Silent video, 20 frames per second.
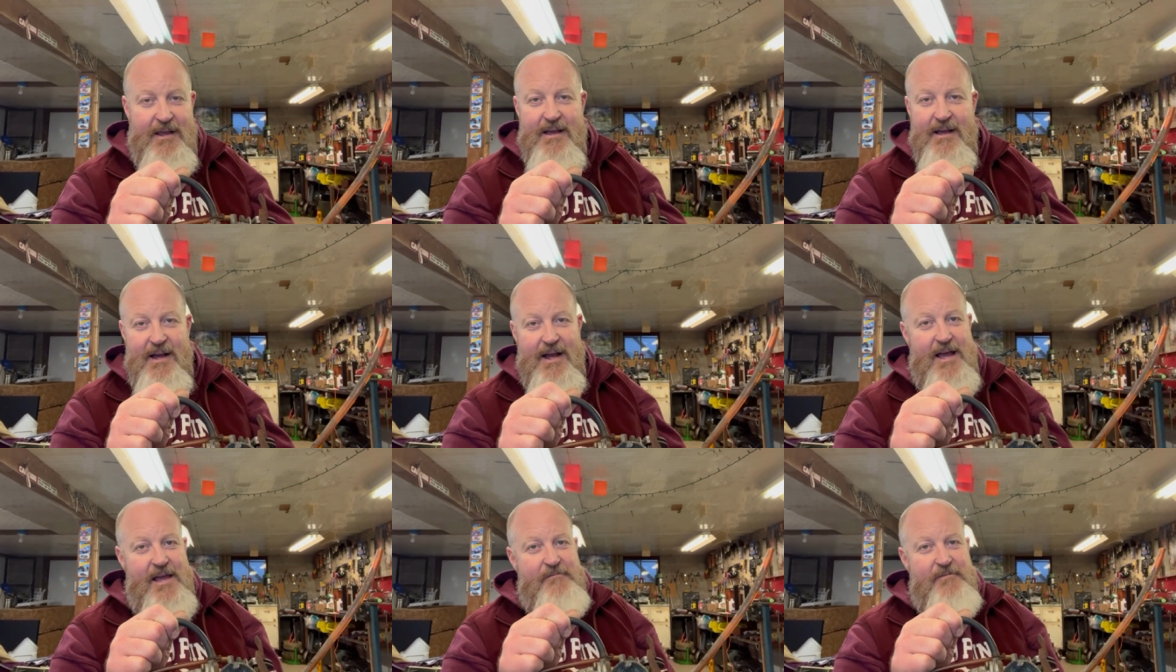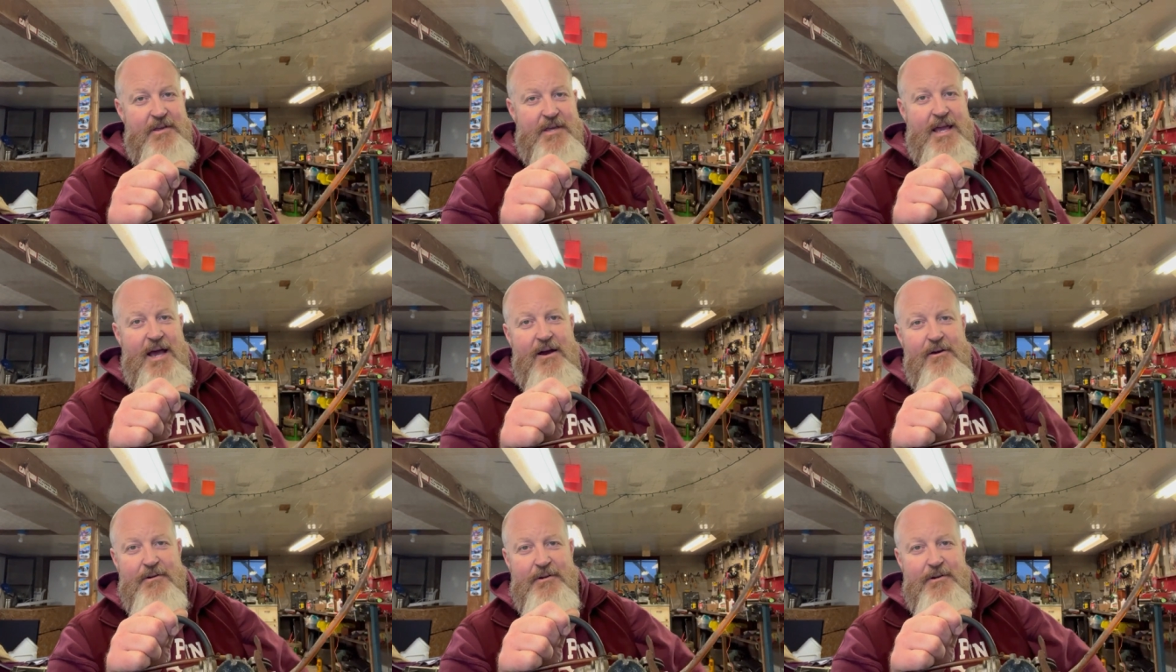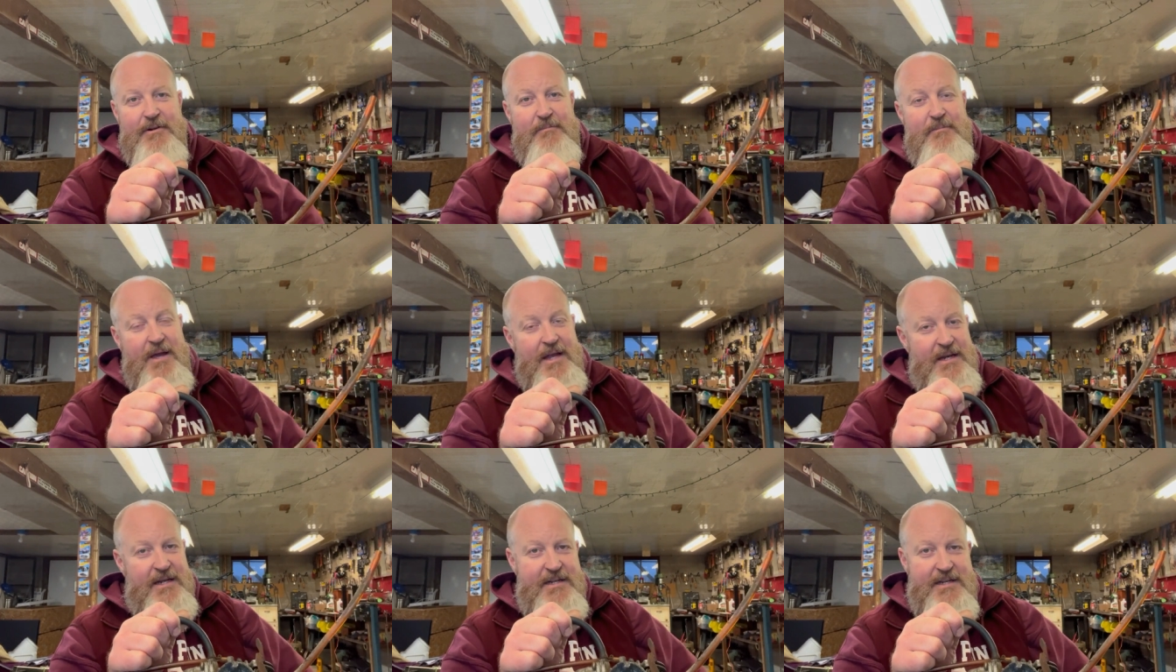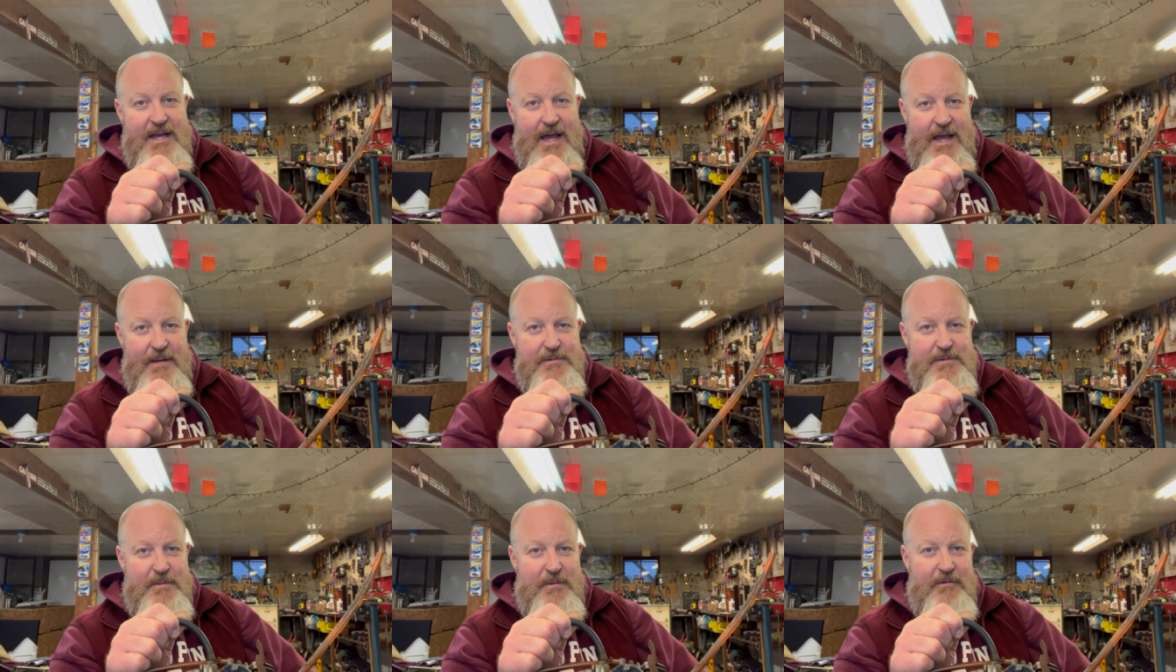I've encountered many
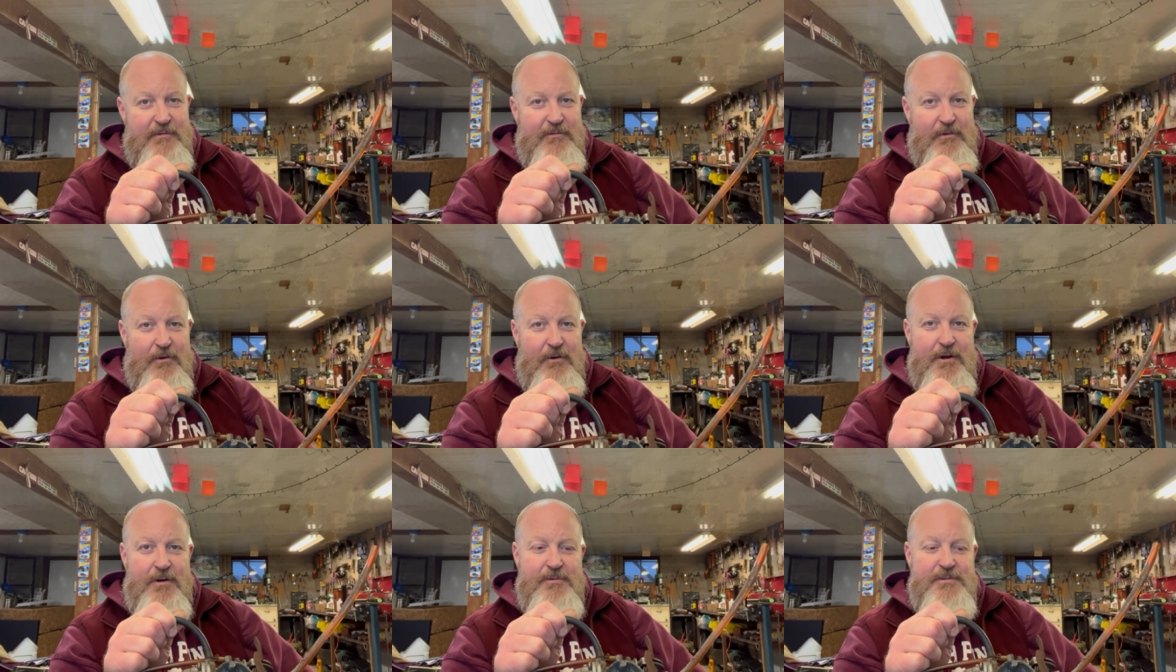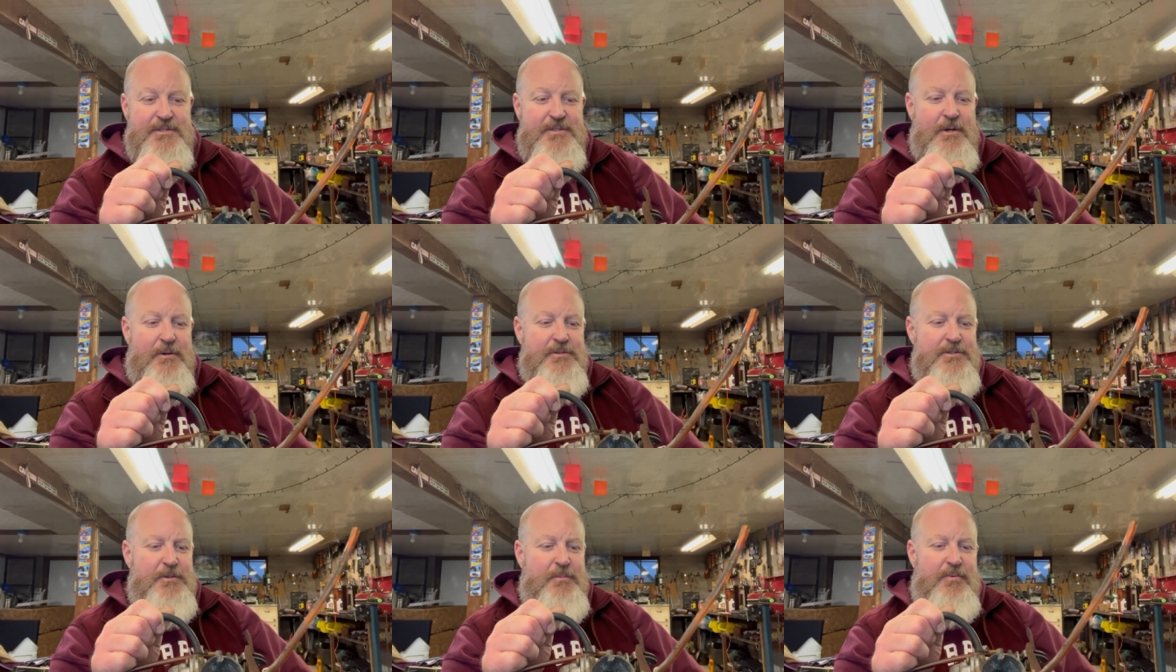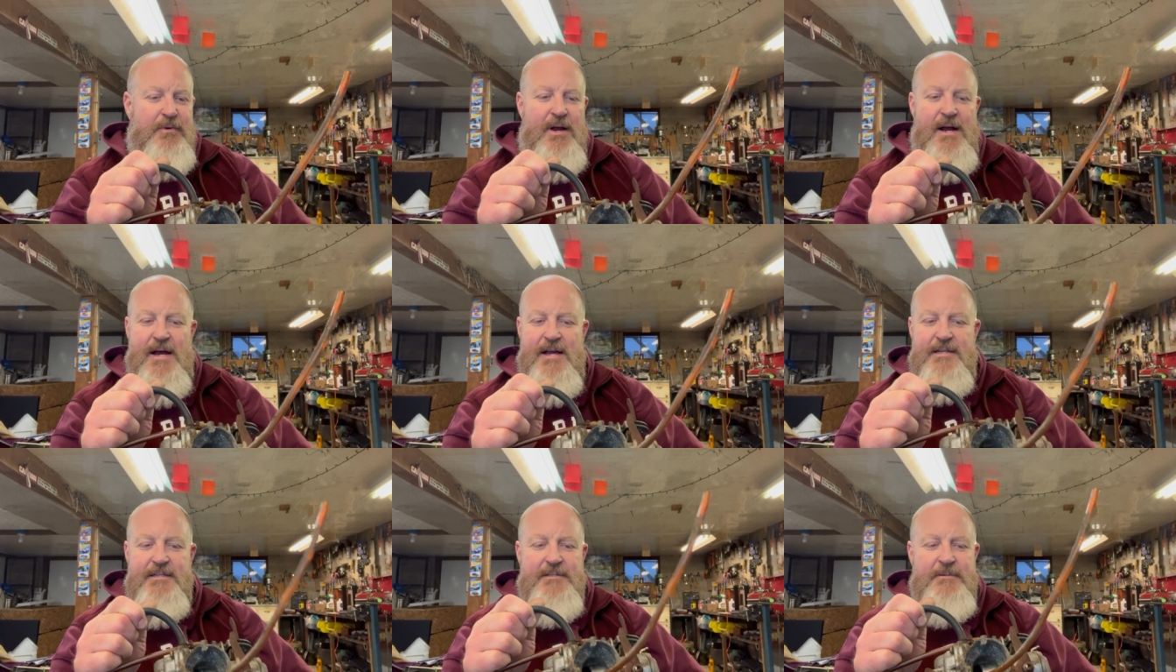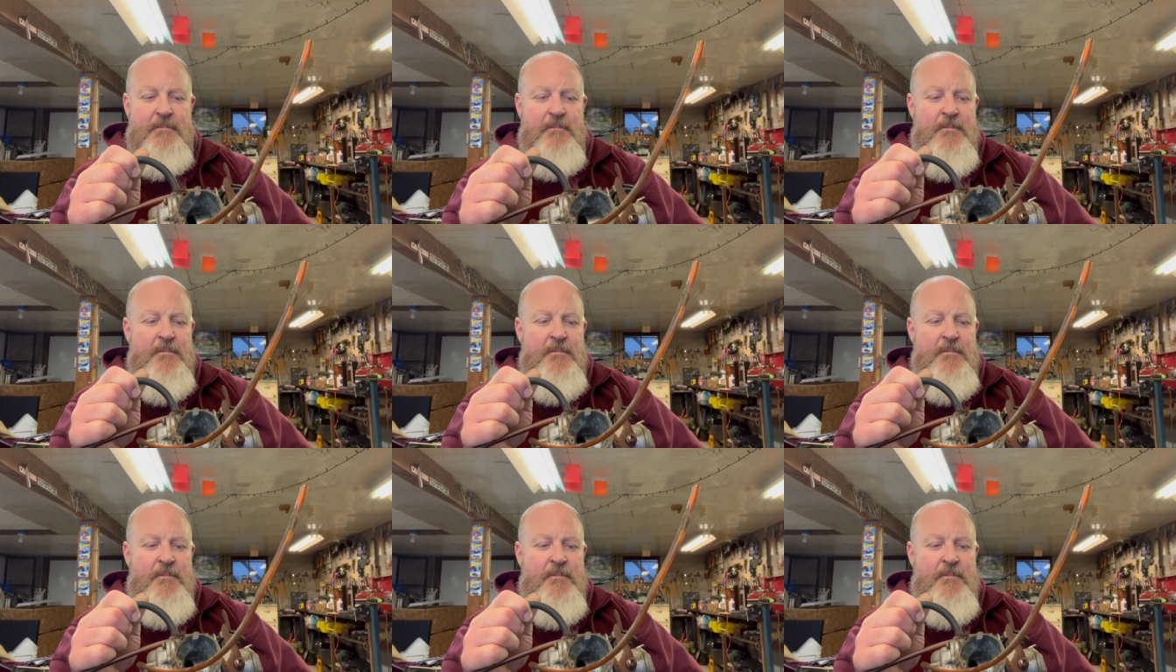times before. It was no surprise.